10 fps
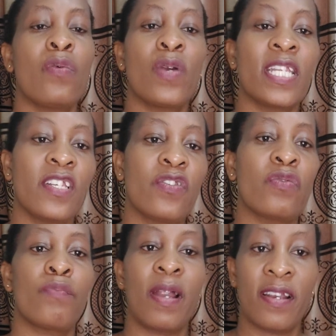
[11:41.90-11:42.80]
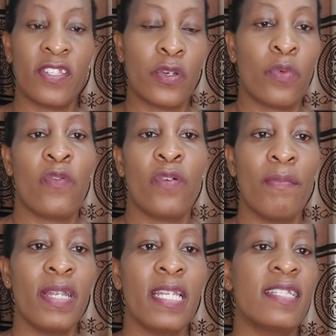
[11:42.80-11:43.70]
We need to balance our
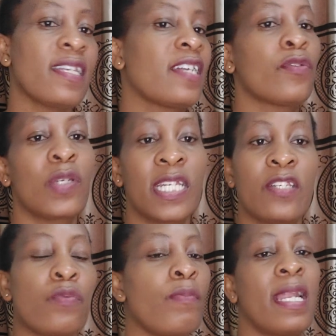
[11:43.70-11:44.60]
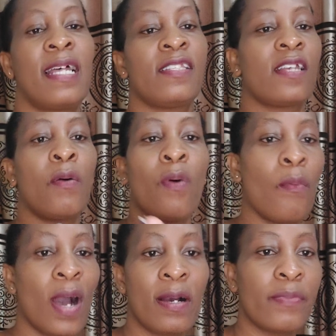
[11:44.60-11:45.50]
families, and we need to balance our
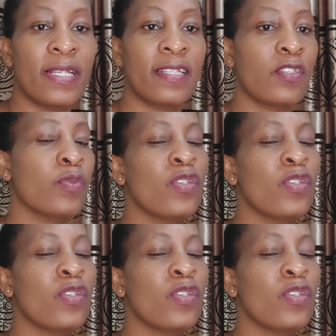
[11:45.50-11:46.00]
workplaces.